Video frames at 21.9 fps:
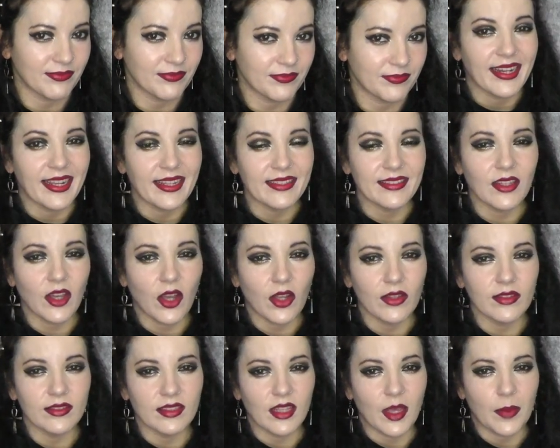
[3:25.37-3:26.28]
This
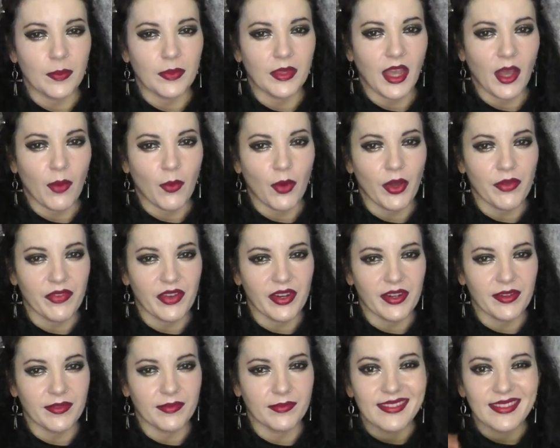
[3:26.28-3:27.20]
concept,
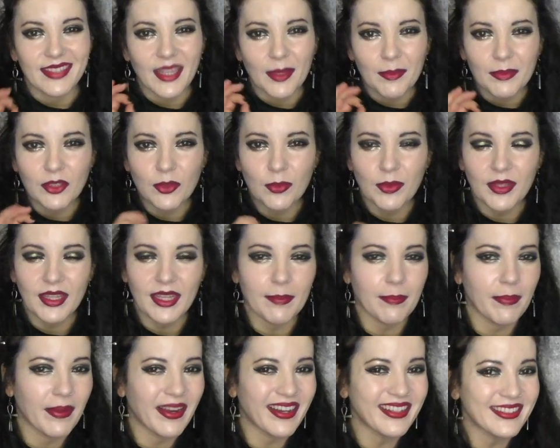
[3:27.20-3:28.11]
however, seemed to be
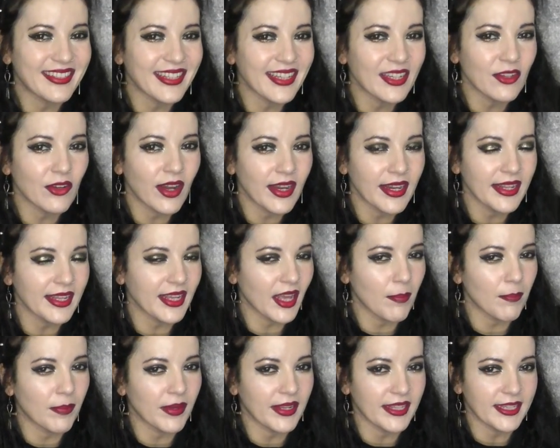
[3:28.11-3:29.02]
particularly
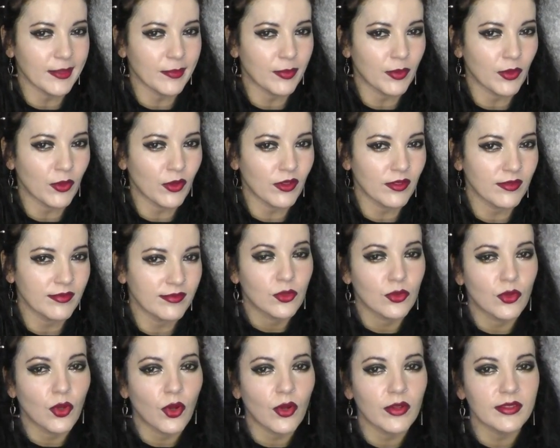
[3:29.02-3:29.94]
applicable to
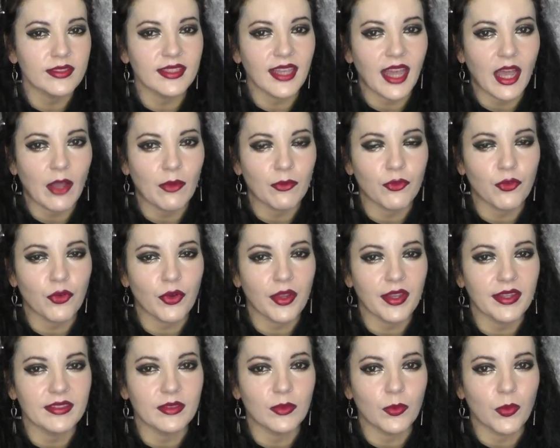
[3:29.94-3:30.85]
those
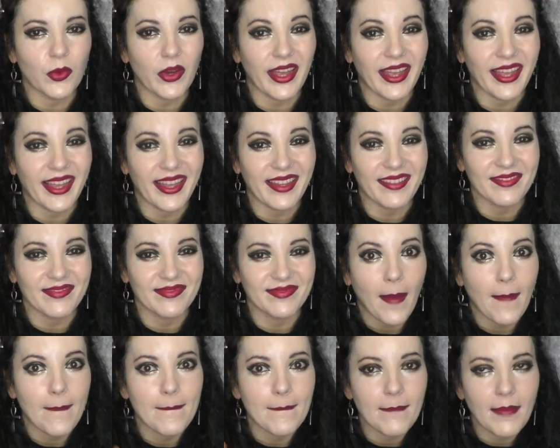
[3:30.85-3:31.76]
countries where
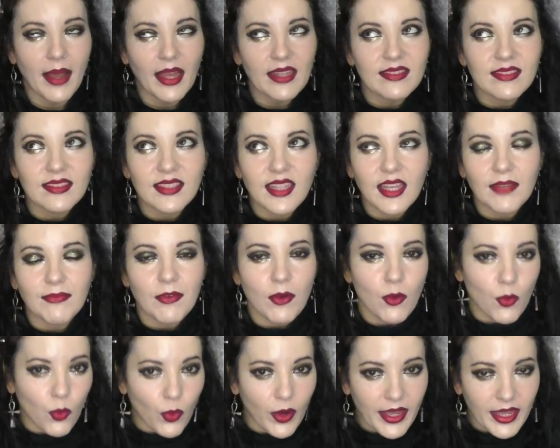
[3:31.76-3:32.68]
a massive
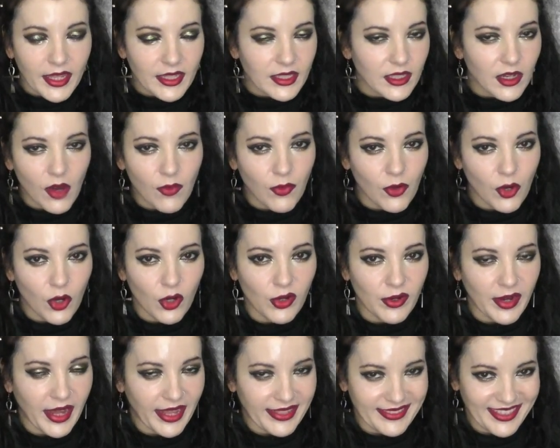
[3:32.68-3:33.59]
wave of
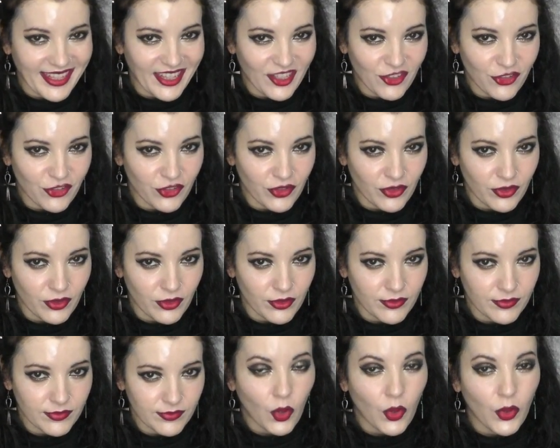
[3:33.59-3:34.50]
colonization
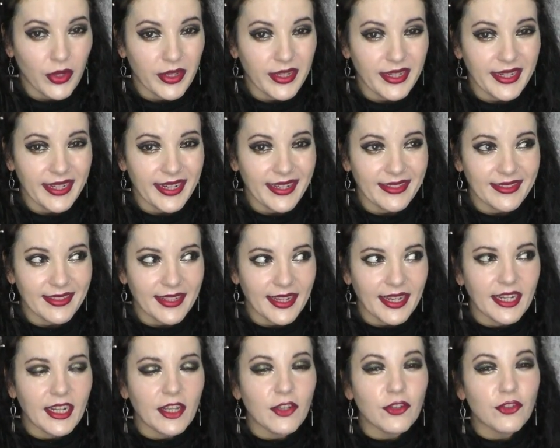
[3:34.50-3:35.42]
occurred
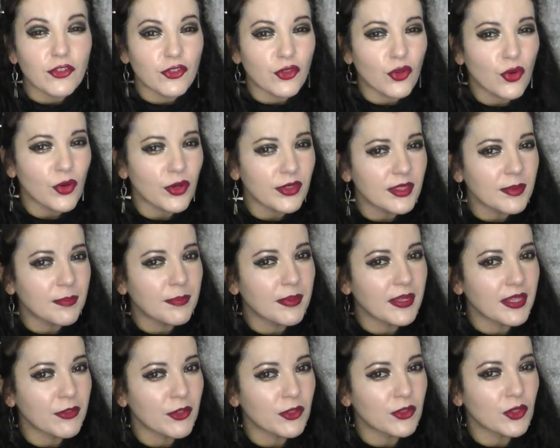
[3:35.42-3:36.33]
in a short
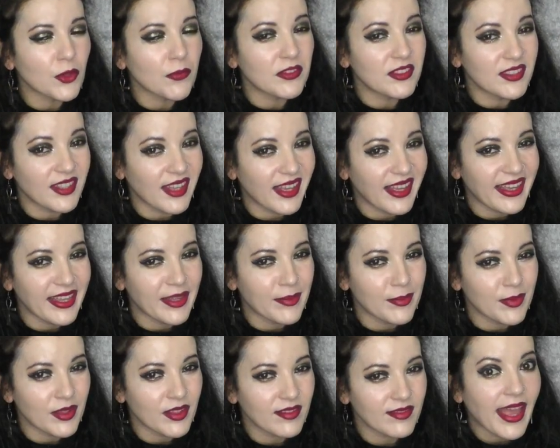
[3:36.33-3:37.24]
period of
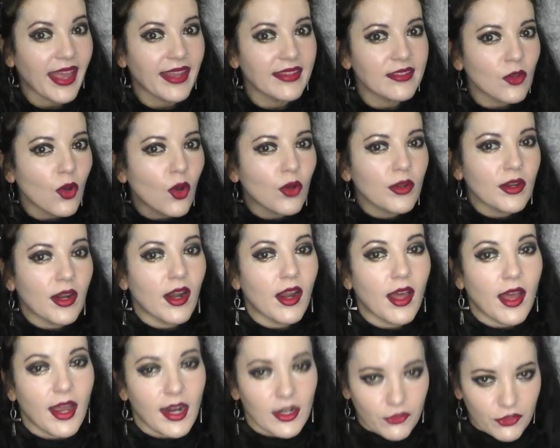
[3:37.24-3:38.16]
time and on a
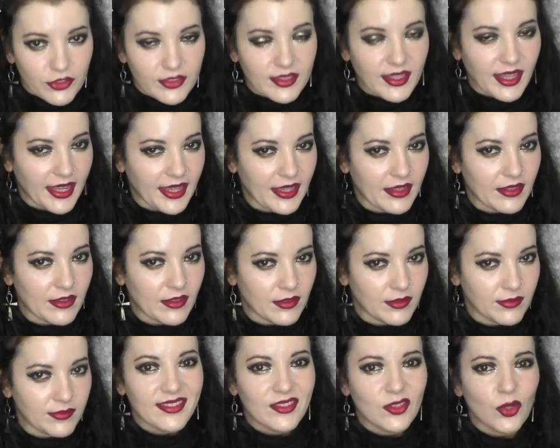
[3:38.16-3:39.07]
large scale.
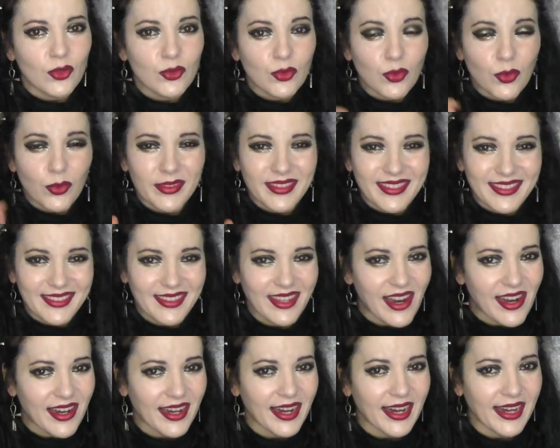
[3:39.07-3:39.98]
So, to
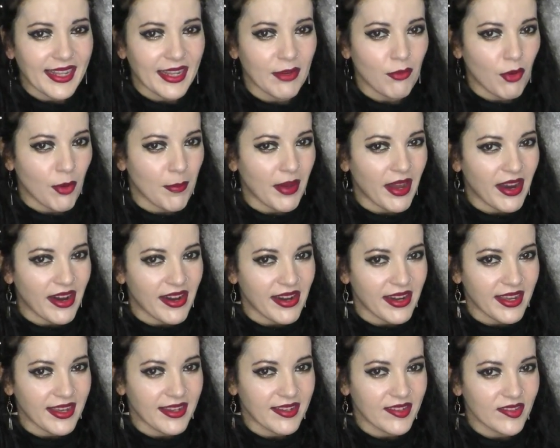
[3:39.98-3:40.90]
starkly
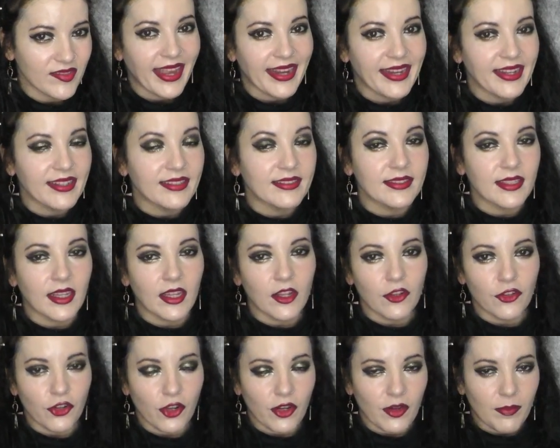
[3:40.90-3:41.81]
remark a
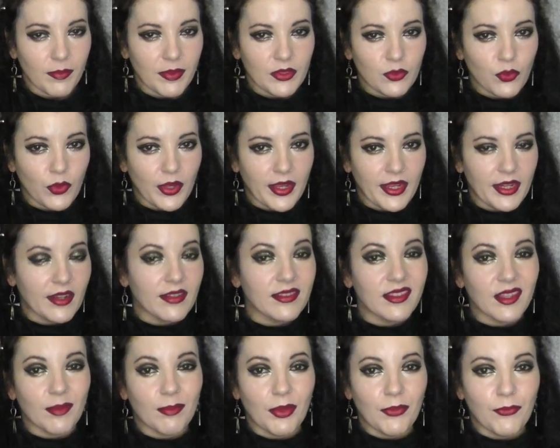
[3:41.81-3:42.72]
distinction between
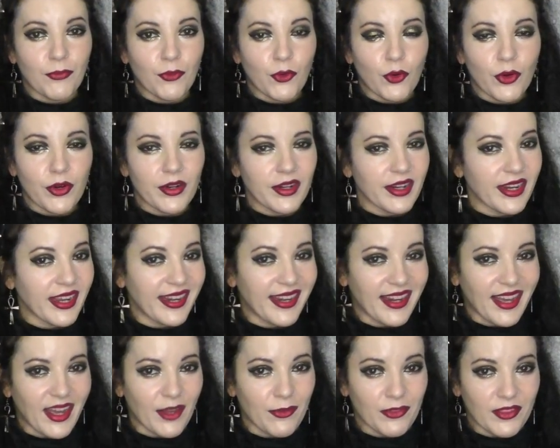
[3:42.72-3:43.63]
the before
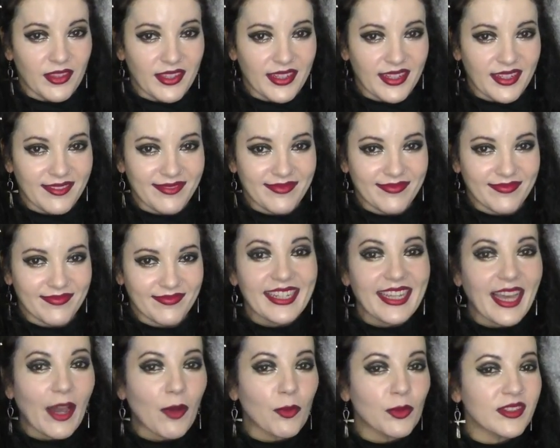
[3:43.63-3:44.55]
and after,
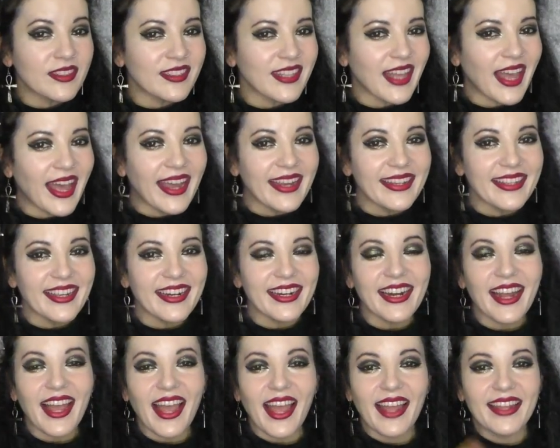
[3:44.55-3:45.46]
the
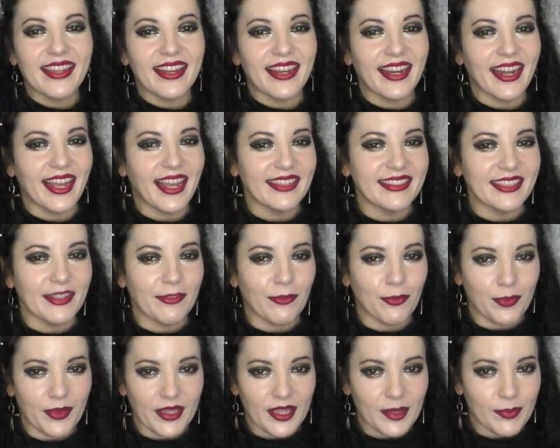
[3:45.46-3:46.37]
outsider and the
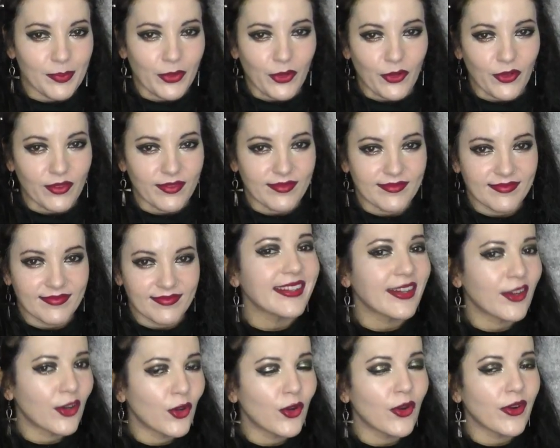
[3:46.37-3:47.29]
native people, the
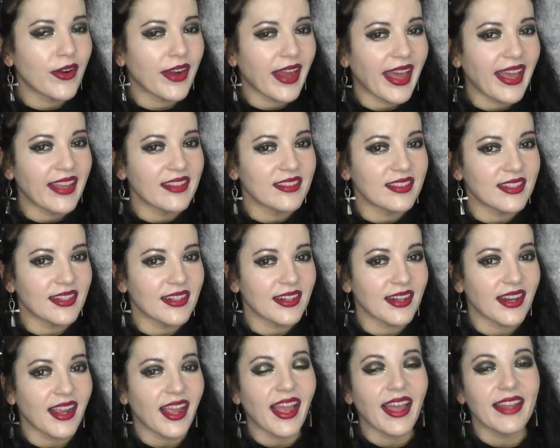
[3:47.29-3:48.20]

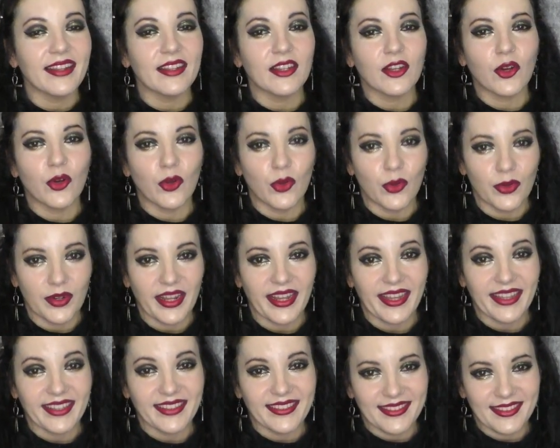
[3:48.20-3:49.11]
colonizer and the
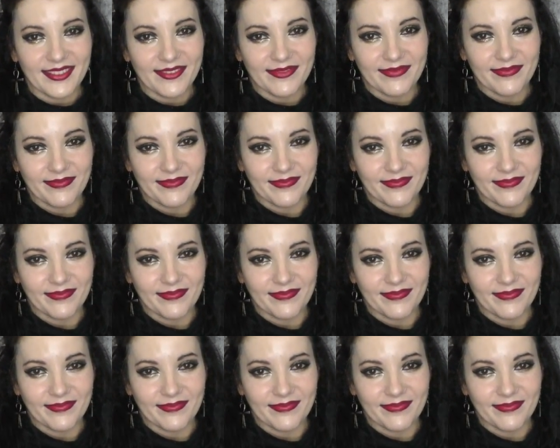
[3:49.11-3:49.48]
colonized.